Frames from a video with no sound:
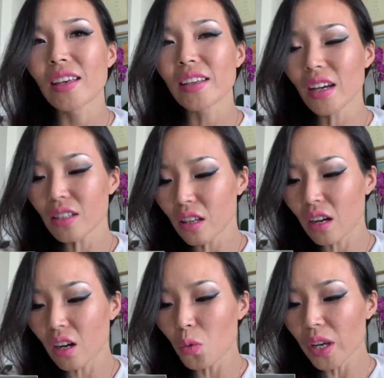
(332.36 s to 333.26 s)
Yes,
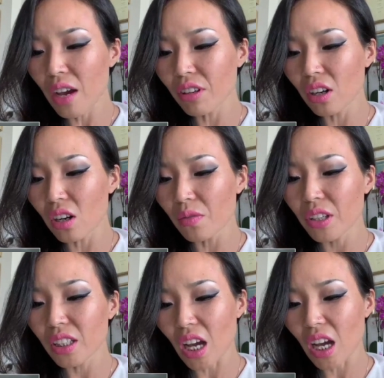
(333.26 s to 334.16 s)
uh, we have a lot of
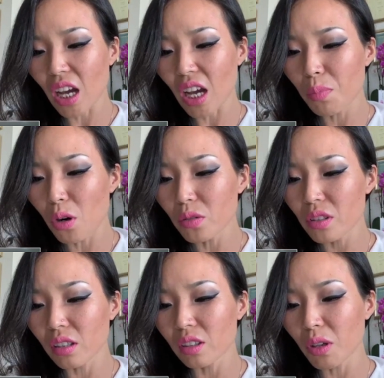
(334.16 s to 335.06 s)
guitar
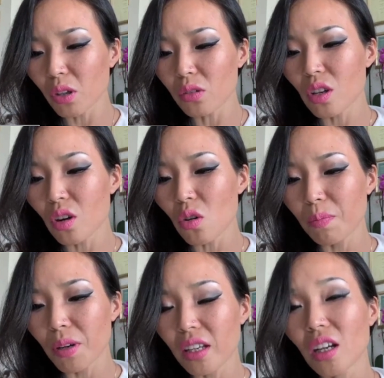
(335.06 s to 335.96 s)
composers, but also we
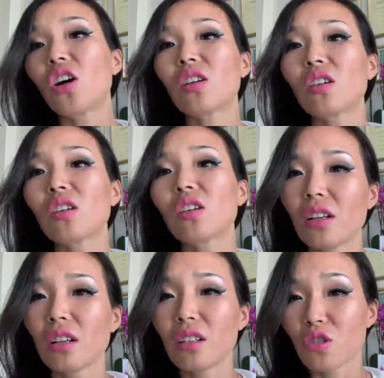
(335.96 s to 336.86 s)
play a lot of
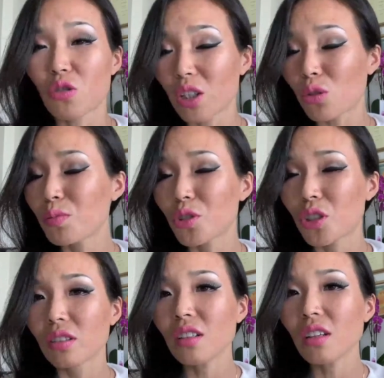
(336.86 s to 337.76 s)
uh,
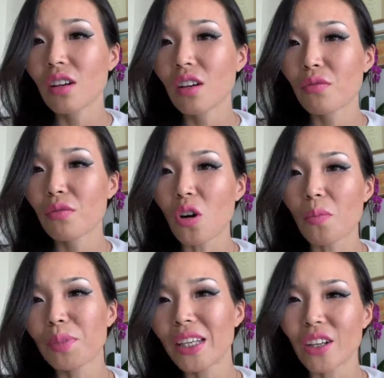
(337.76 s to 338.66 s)
transcription
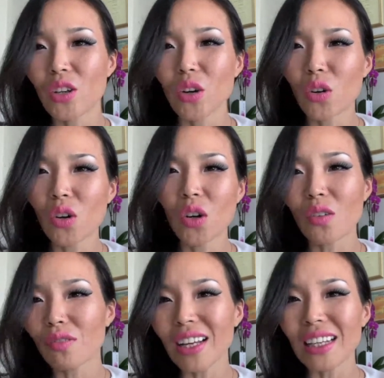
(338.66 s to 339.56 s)
from piano
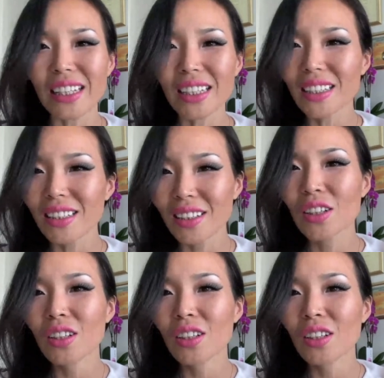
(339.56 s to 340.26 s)
or violin